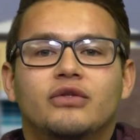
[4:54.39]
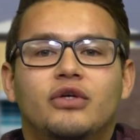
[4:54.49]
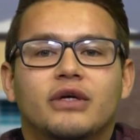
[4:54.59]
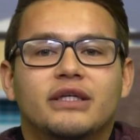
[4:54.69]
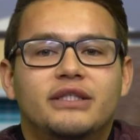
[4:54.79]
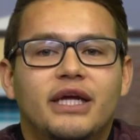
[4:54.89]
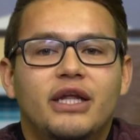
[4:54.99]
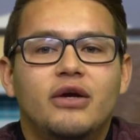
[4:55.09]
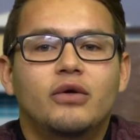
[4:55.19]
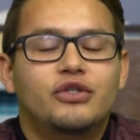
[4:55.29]
to
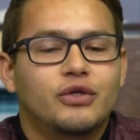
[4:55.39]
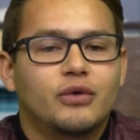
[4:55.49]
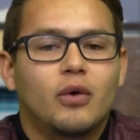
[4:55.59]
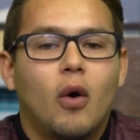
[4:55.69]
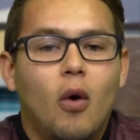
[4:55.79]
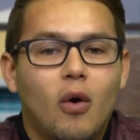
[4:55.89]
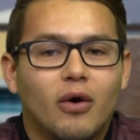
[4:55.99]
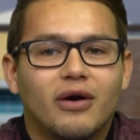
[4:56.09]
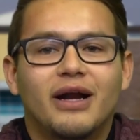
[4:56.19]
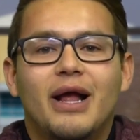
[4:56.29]
continue to
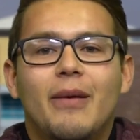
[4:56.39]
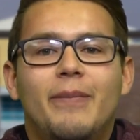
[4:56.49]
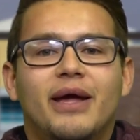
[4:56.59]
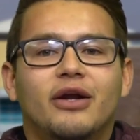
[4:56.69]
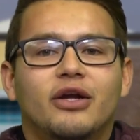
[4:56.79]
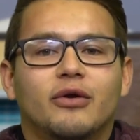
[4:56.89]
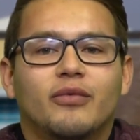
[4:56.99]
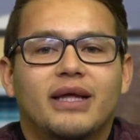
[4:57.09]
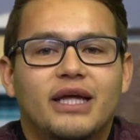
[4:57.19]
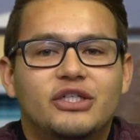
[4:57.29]
or better your
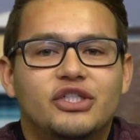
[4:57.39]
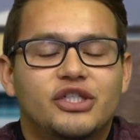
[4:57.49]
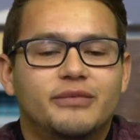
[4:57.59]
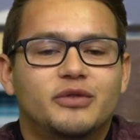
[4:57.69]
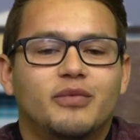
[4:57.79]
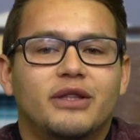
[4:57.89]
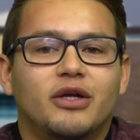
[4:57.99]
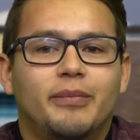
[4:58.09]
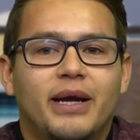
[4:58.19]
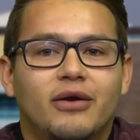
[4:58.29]
relationships with
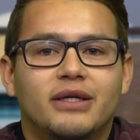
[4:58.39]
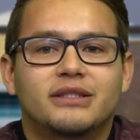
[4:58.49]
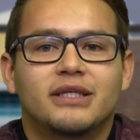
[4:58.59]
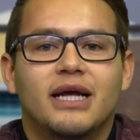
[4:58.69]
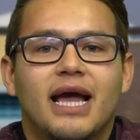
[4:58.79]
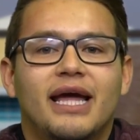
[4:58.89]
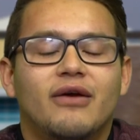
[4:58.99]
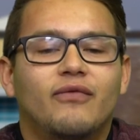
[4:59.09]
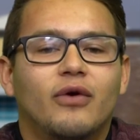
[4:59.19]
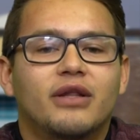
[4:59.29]
your parents and
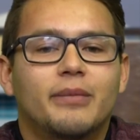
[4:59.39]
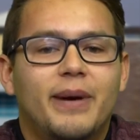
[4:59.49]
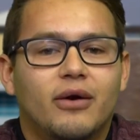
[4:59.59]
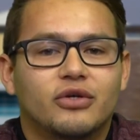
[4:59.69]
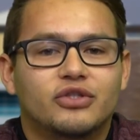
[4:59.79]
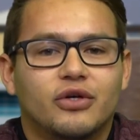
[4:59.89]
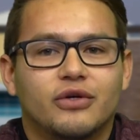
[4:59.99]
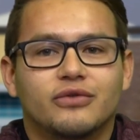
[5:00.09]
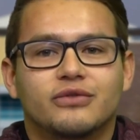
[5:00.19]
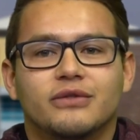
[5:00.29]
avoid the power
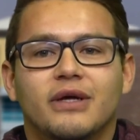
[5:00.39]
struggles.